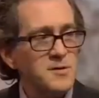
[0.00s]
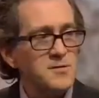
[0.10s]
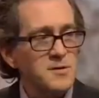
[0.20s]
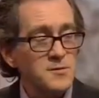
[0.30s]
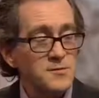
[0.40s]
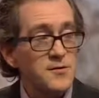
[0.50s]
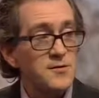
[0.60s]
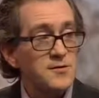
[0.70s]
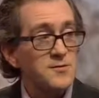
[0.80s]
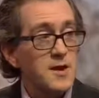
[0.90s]
the
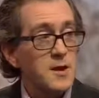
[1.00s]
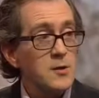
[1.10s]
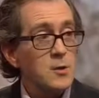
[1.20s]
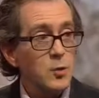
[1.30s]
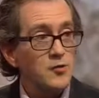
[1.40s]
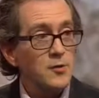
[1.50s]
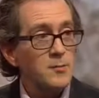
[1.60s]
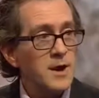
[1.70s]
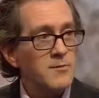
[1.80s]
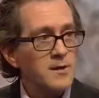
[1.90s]
citizens say we
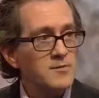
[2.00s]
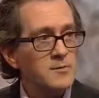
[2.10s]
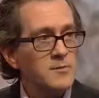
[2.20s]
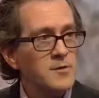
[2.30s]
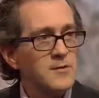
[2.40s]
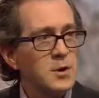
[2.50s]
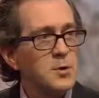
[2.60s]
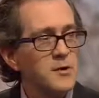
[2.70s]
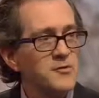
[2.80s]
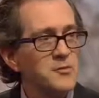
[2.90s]
shouldn't pay ransoms. And then
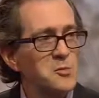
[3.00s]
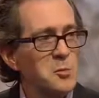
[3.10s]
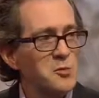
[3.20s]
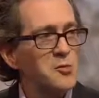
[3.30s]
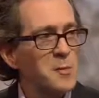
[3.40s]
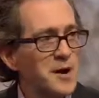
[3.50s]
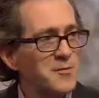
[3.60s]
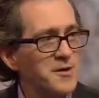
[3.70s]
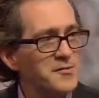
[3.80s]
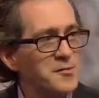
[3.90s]
you ask them, well, would you pay
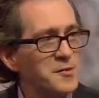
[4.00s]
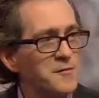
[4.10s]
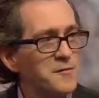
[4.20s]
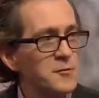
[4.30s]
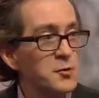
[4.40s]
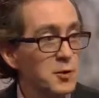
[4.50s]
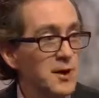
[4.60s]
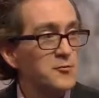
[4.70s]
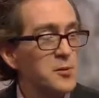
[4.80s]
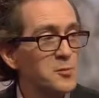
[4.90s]
a ransom if your
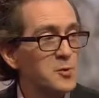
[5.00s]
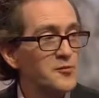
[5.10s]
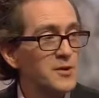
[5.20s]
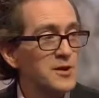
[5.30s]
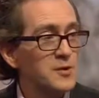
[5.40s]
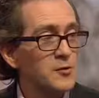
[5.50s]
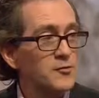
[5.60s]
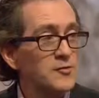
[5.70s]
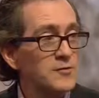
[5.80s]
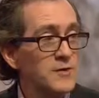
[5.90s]
loved one was taken
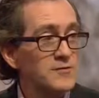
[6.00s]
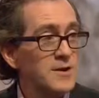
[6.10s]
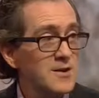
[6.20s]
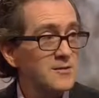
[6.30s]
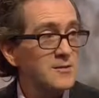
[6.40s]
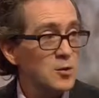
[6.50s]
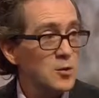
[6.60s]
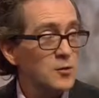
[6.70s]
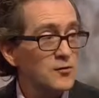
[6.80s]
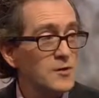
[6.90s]
hostage? And they say, yes, of
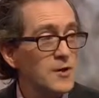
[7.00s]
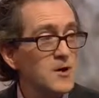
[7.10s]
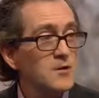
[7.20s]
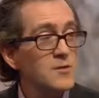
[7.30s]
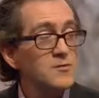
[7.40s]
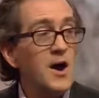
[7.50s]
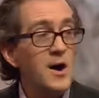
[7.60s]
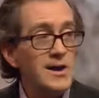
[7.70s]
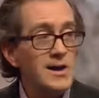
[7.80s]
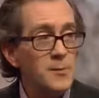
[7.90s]
course. So it's
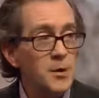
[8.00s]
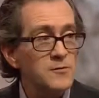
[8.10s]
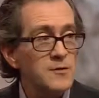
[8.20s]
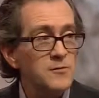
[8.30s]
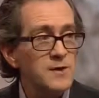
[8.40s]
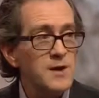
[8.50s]
highly emotive.